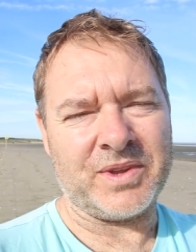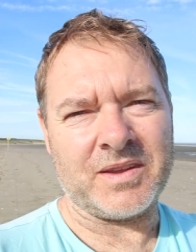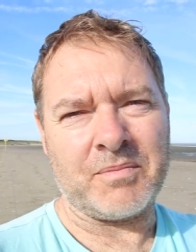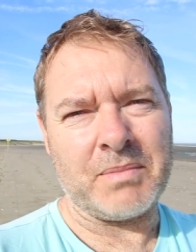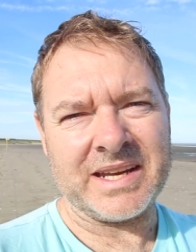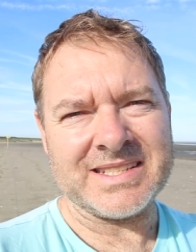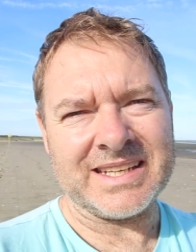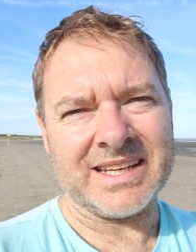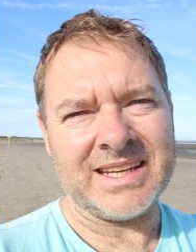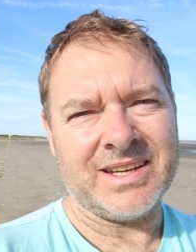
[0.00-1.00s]
with the
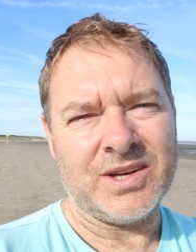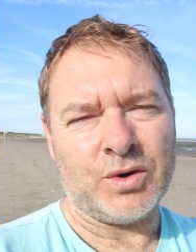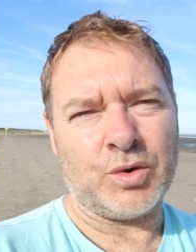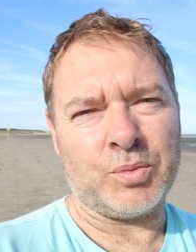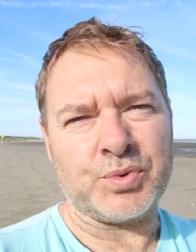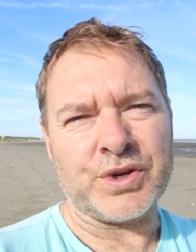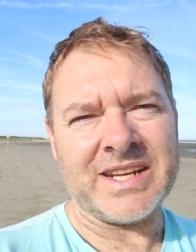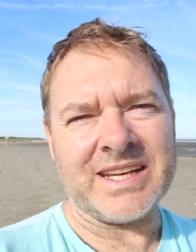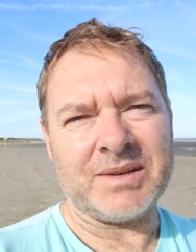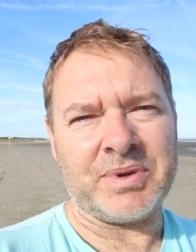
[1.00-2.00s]
mating or
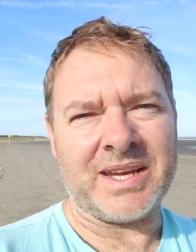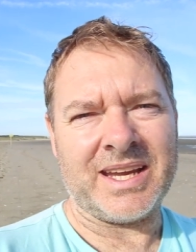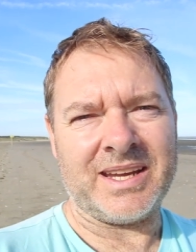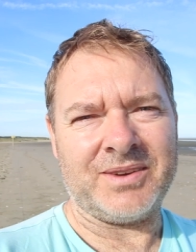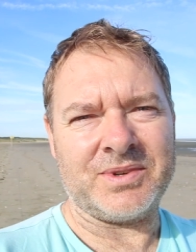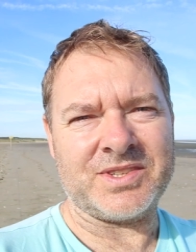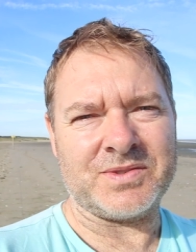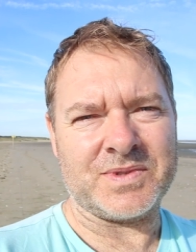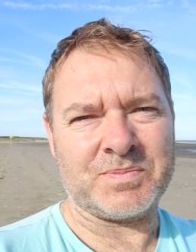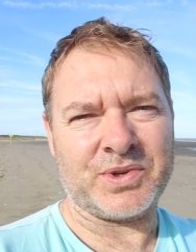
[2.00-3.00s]
breeding pair,
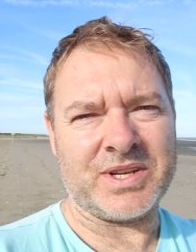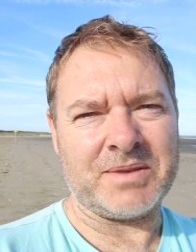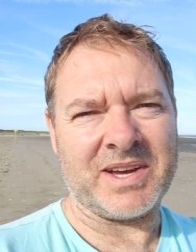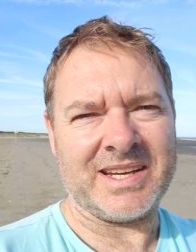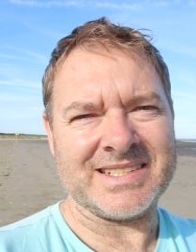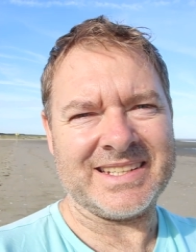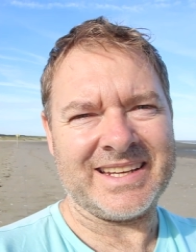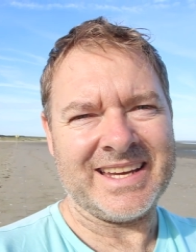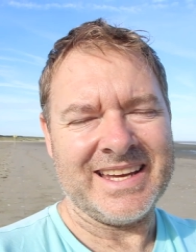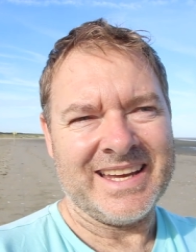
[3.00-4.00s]
which was pretty
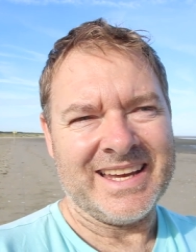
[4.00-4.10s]
amazing.